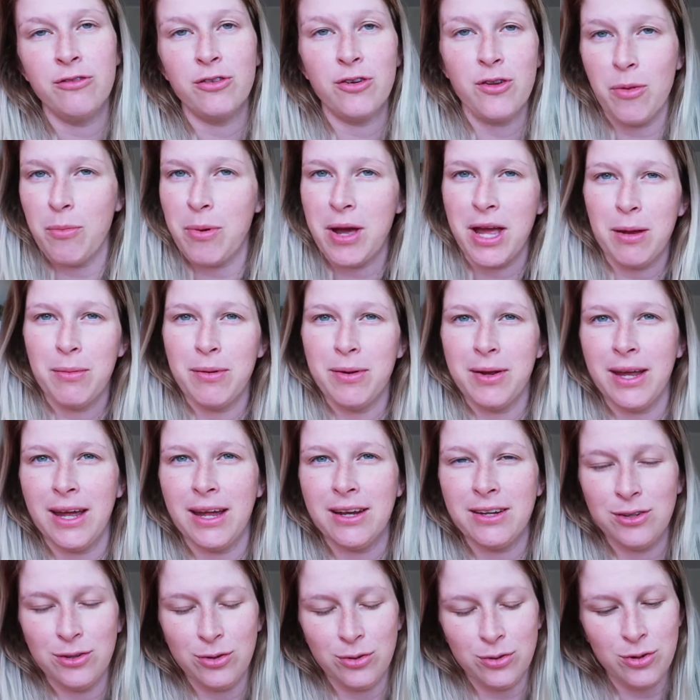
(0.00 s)
the baby
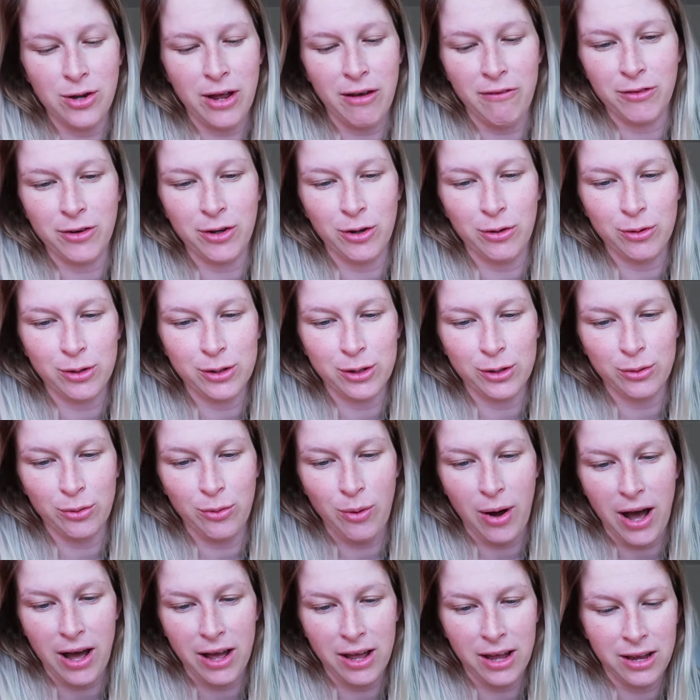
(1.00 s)
and you have no clue
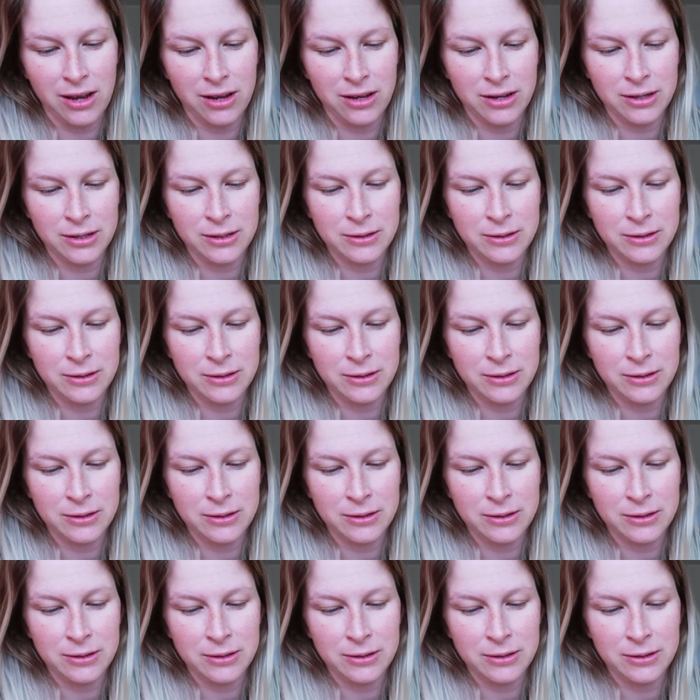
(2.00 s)
why.